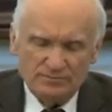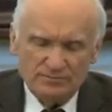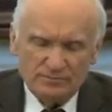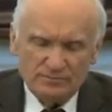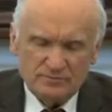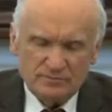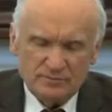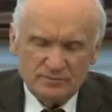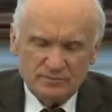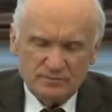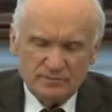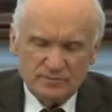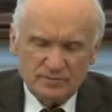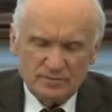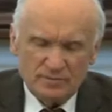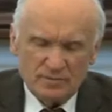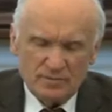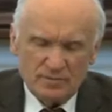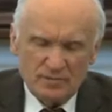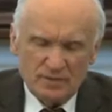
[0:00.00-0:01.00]
Here's
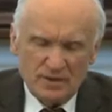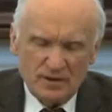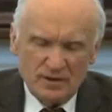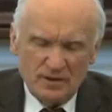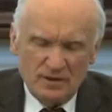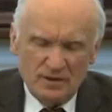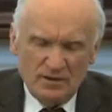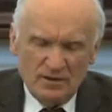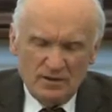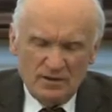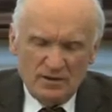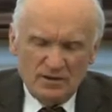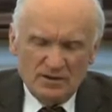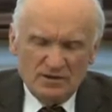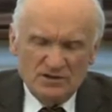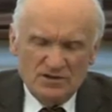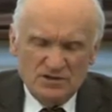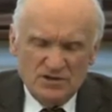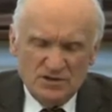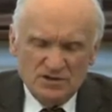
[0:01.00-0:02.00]
what he
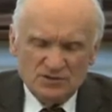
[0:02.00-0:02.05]
wrote.